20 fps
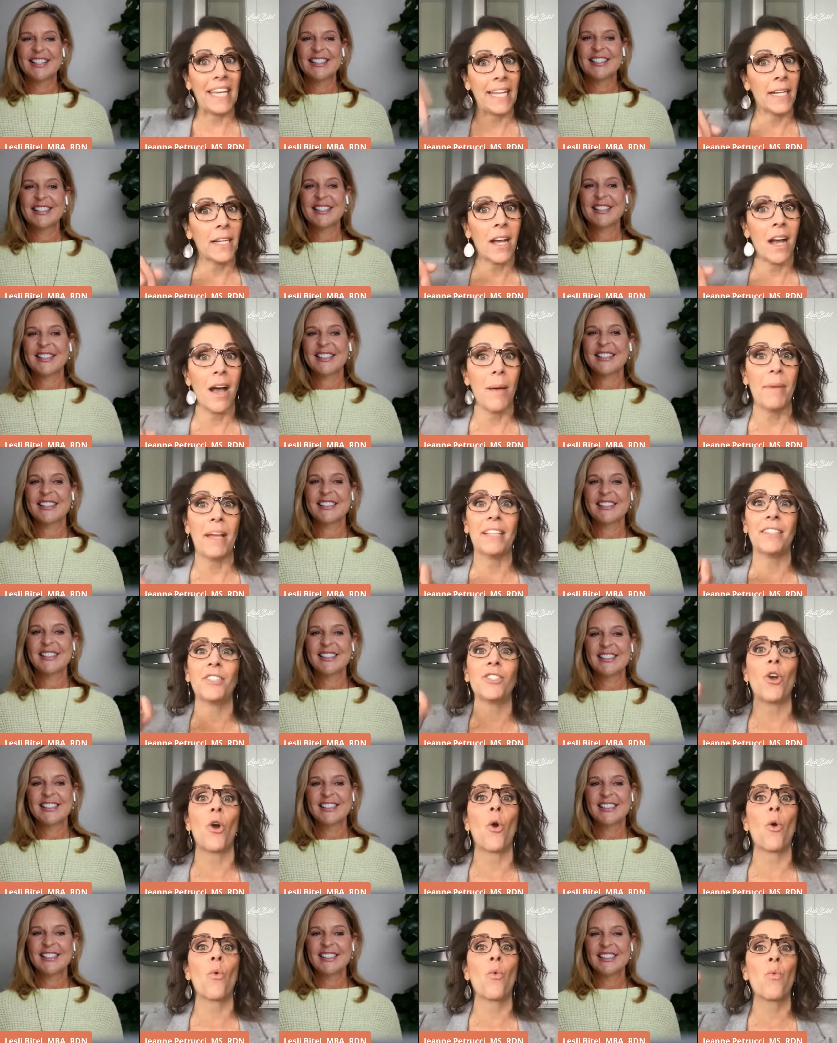Speaker 1: in comments
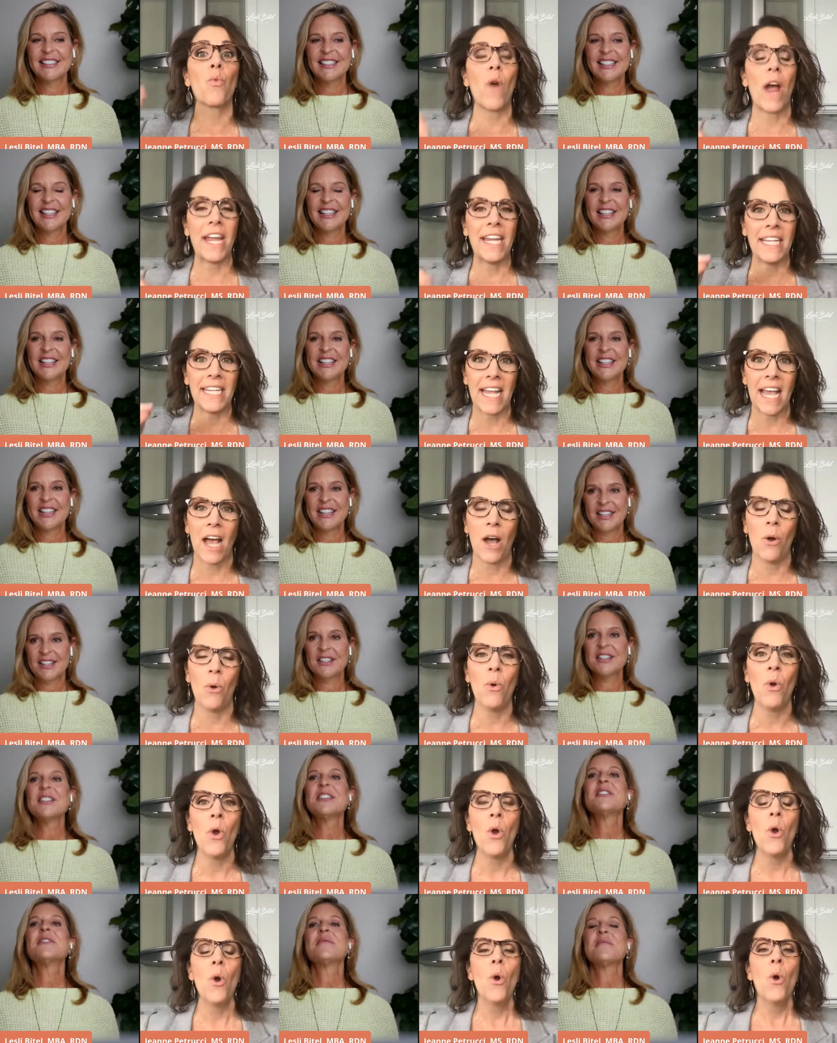right now,
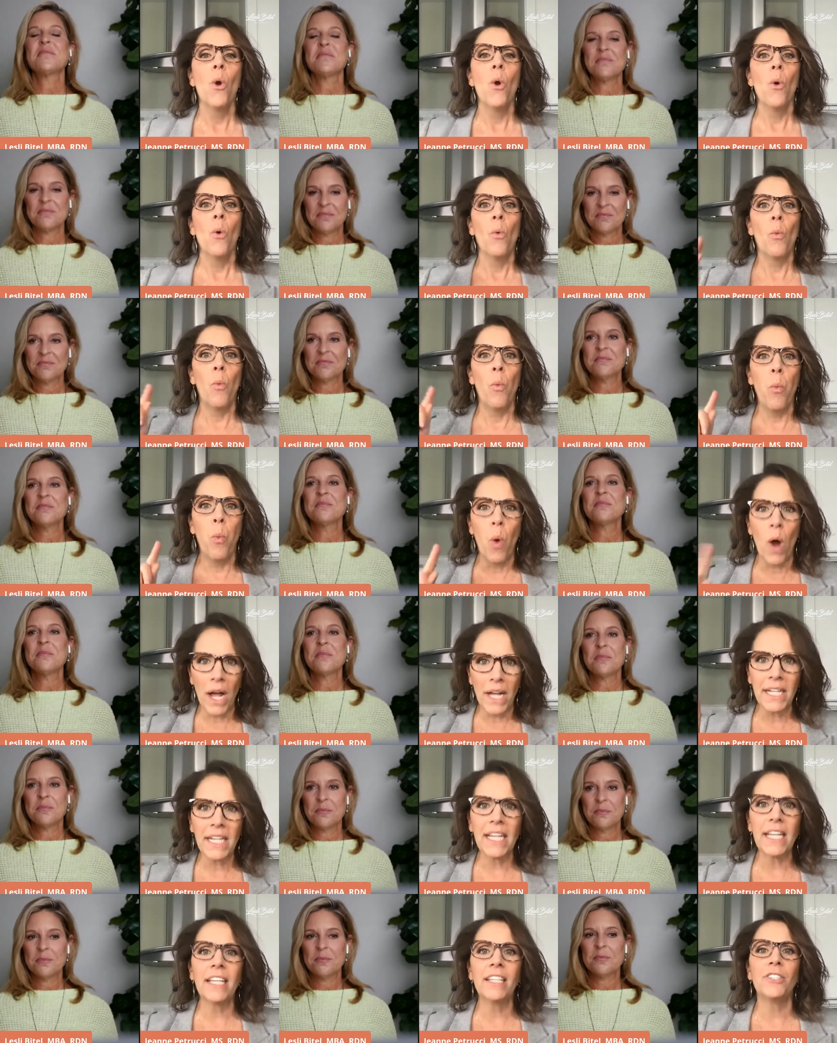
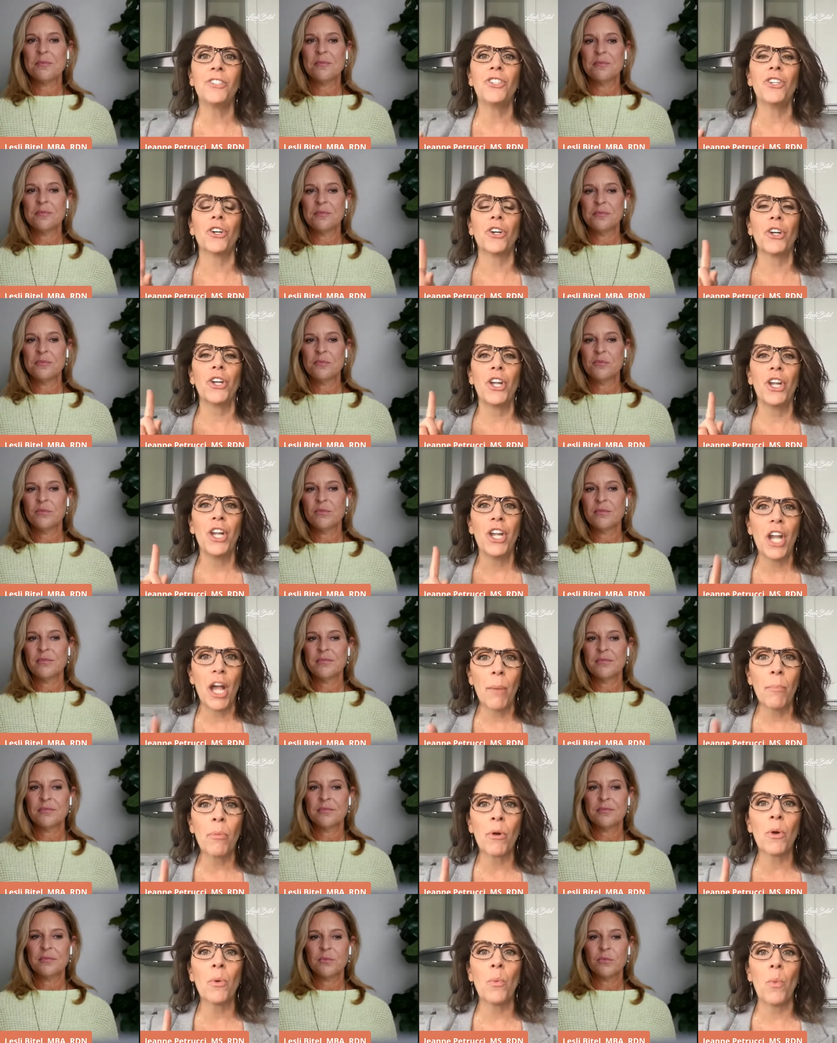what is your
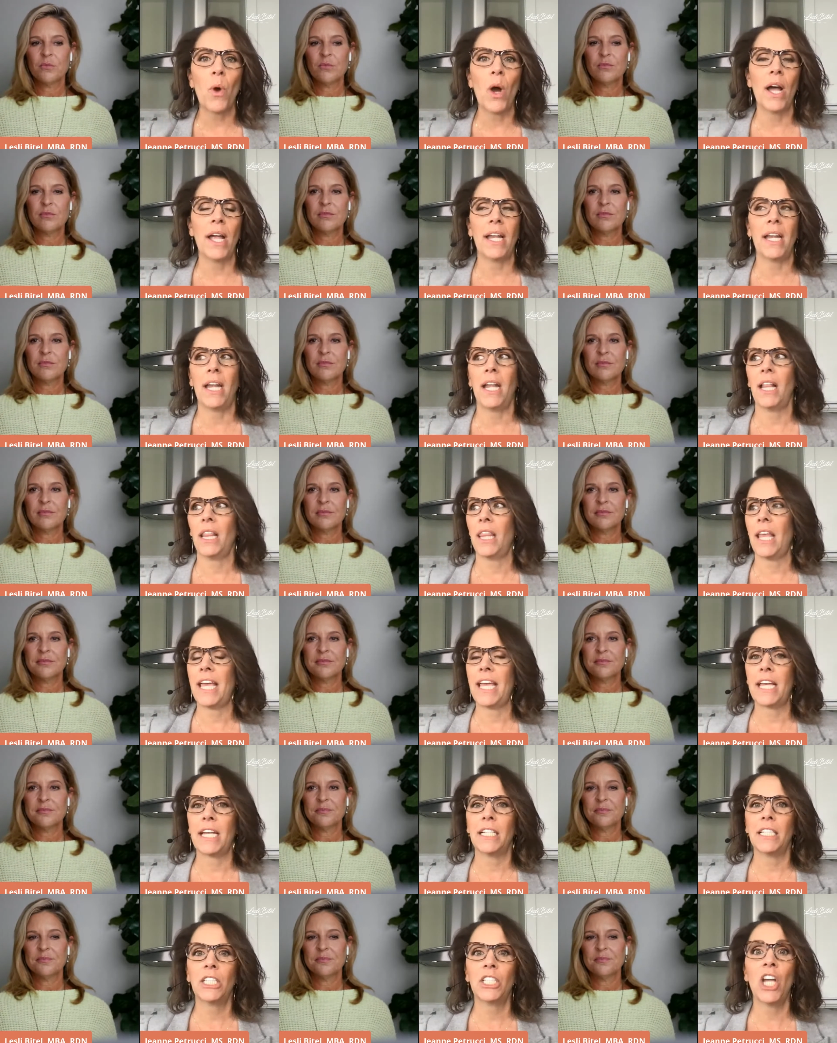number one, like,
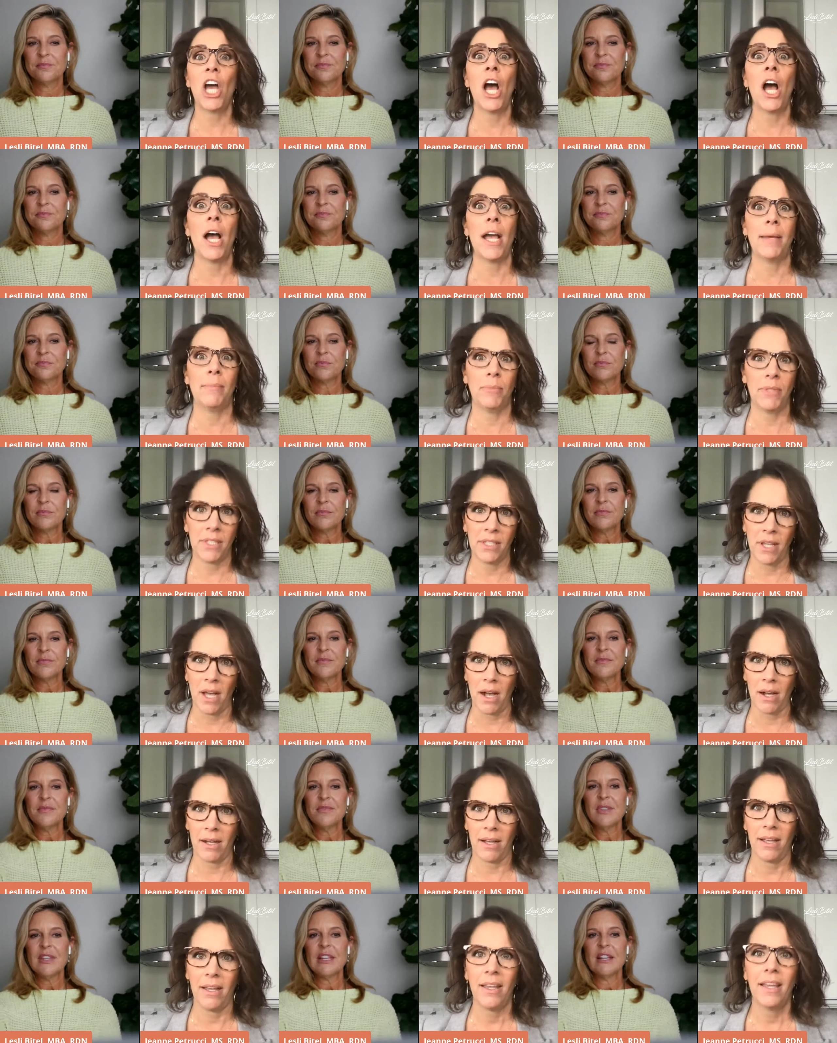time suck
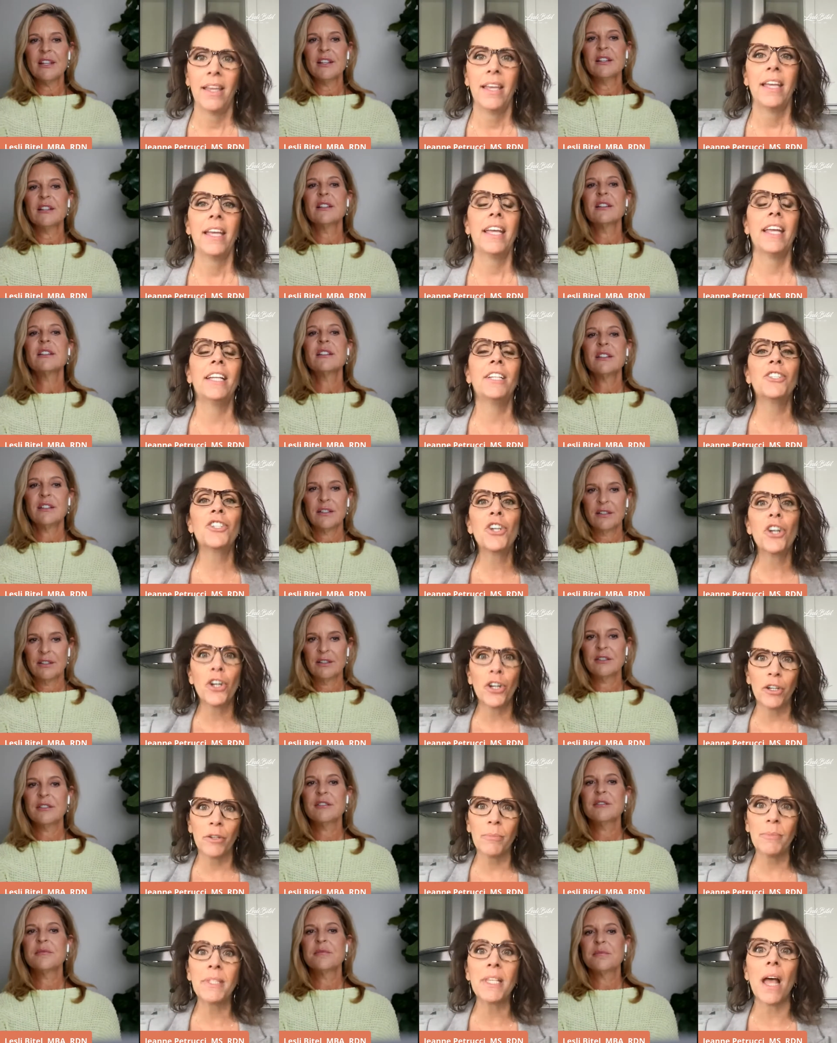in
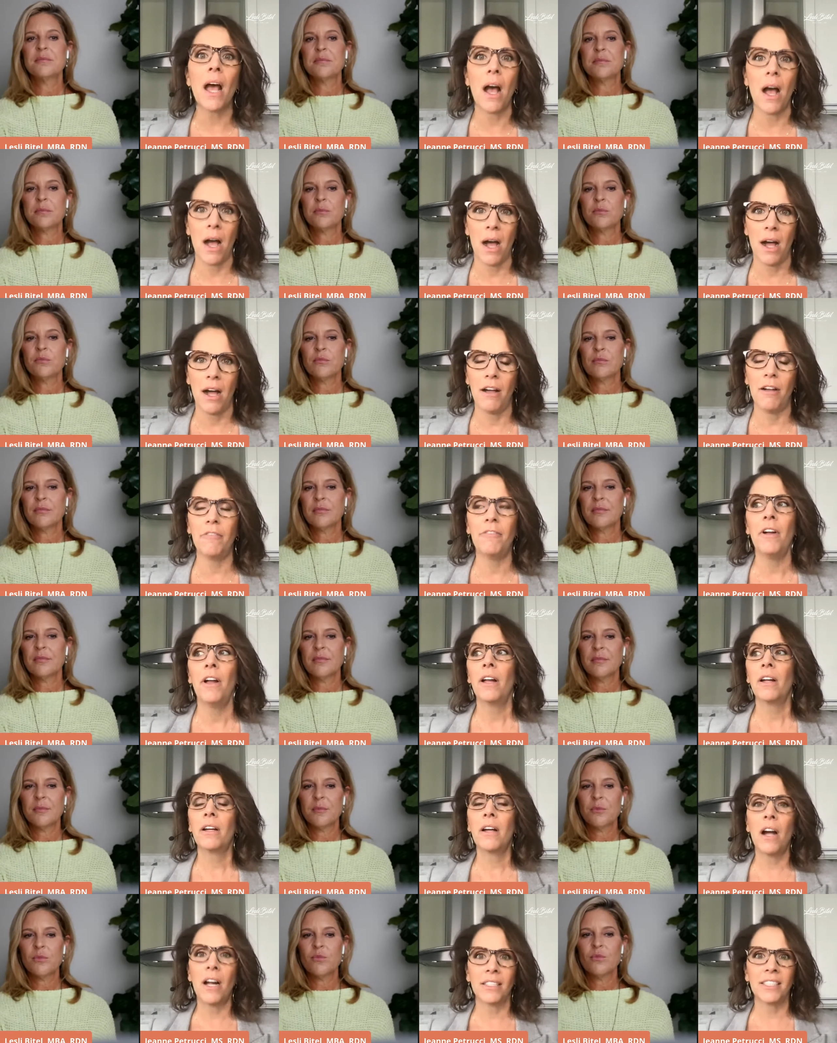terms of
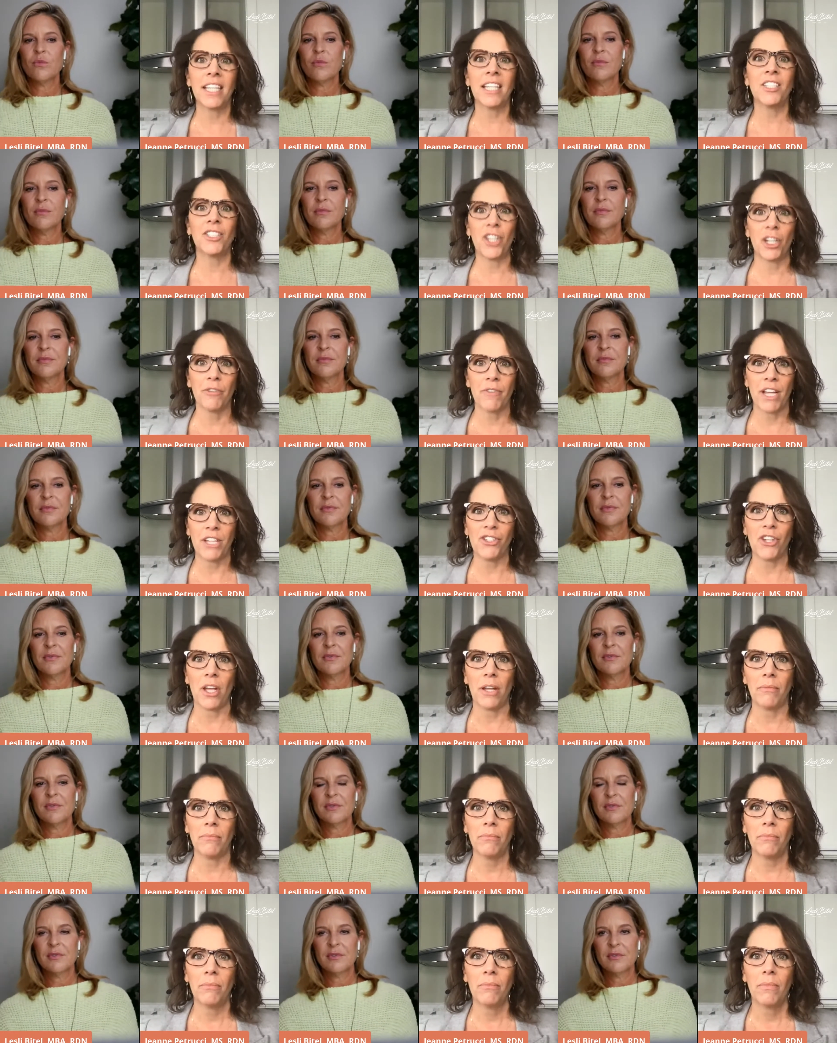content generation?